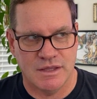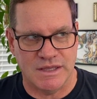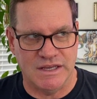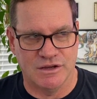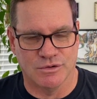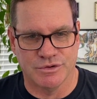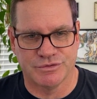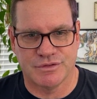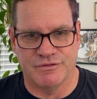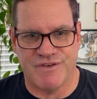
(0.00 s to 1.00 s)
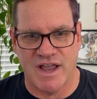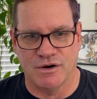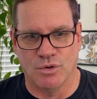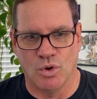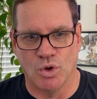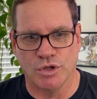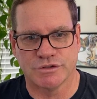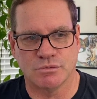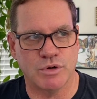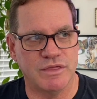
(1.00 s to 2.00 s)
Eagles the final hole
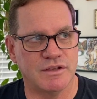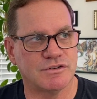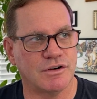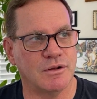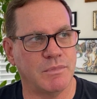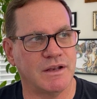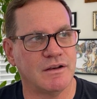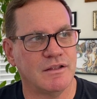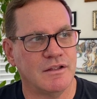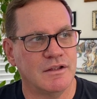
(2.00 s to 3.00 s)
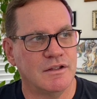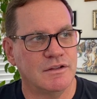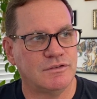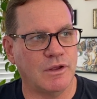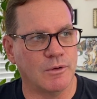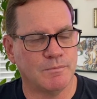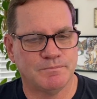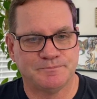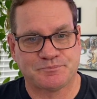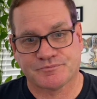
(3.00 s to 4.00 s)
to win the tournament. So,
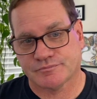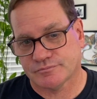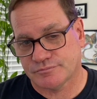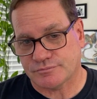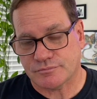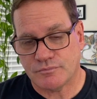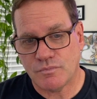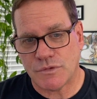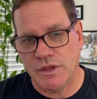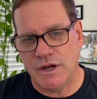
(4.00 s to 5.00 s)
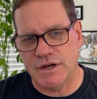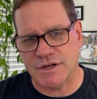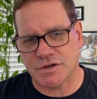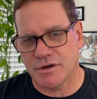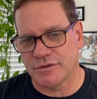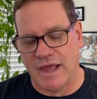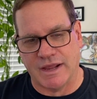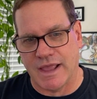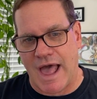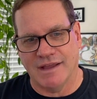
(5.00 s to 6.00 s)
in addition to like
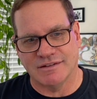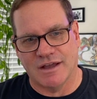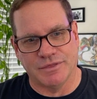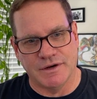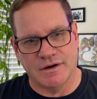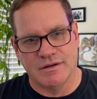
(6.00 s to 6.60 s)
guys out there